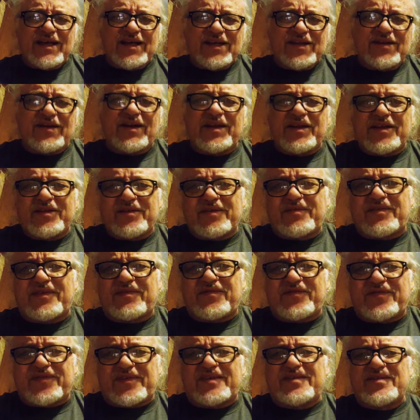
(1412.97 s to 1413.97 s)
You know, you're the
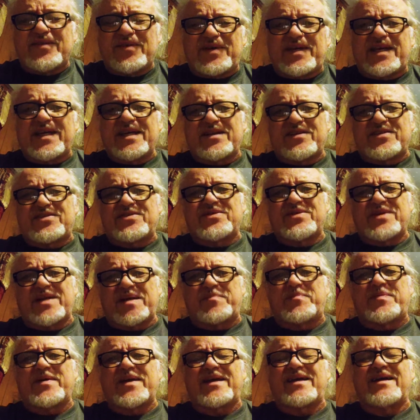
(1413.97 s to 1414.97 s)
new kid in school, they
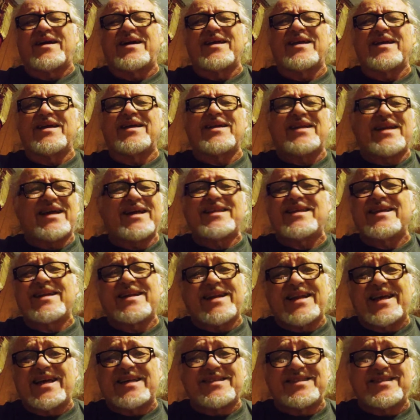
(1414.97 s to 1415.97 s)
pick on you, and that didn't
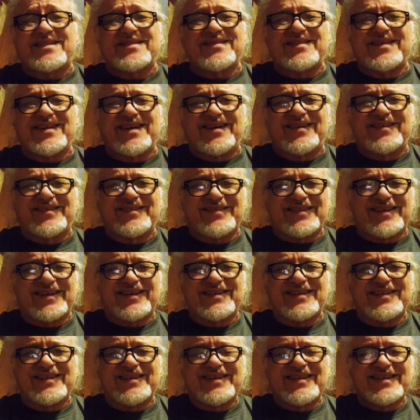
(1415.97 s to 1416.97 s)
last too long.
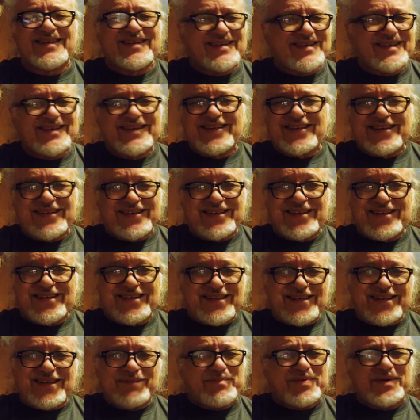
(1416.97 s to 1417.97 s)

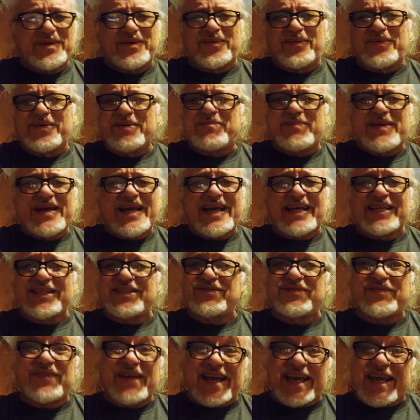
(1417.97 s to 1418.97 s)
He put a whip ass
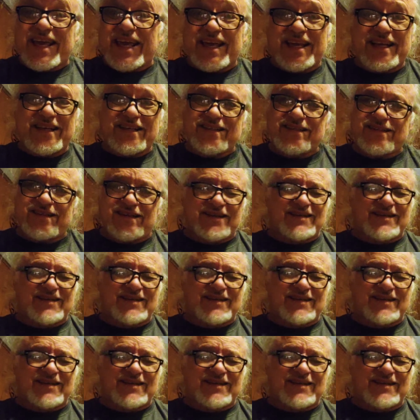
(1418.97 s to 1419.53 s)
fast.